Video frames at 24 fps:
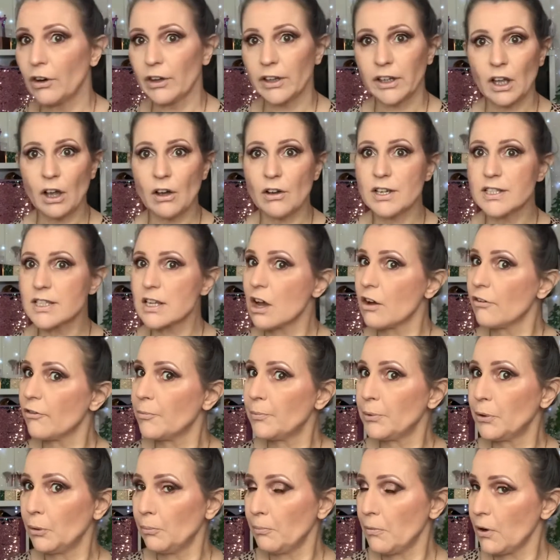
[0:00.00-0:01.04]
guys, I've
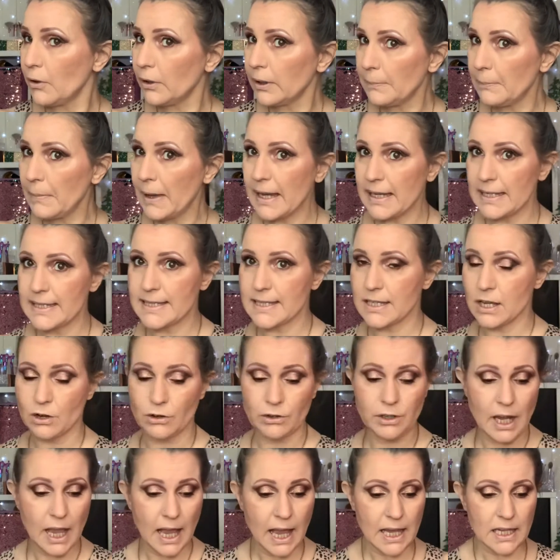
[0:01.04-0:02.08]
put my base
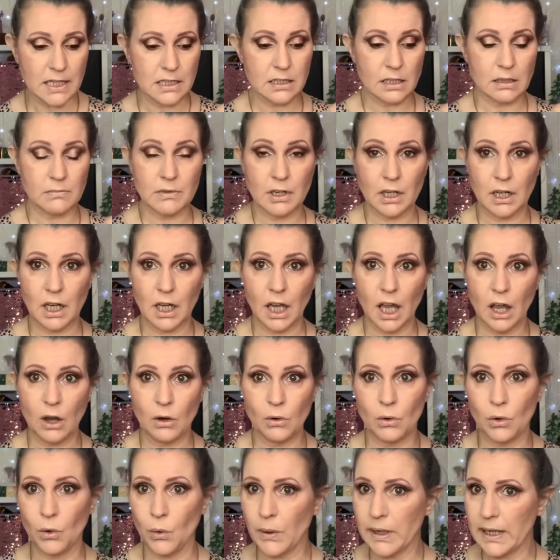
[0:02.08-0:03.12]
on and I'm going to go
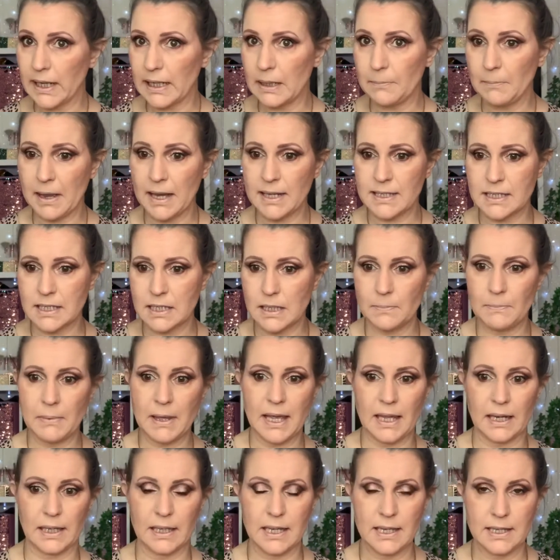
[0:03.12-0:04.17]
quickly back to the
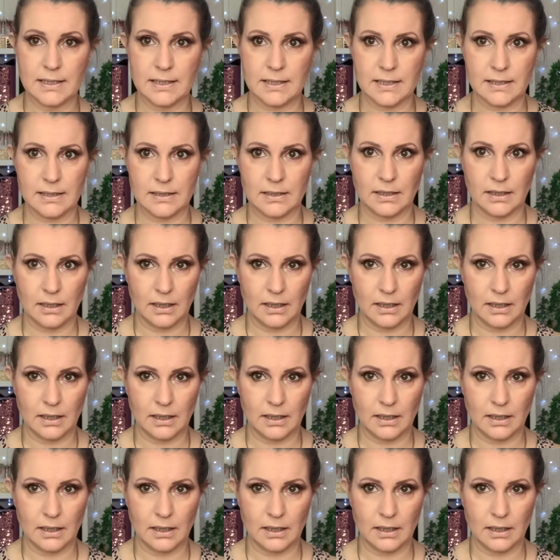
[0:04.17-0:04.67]
palette,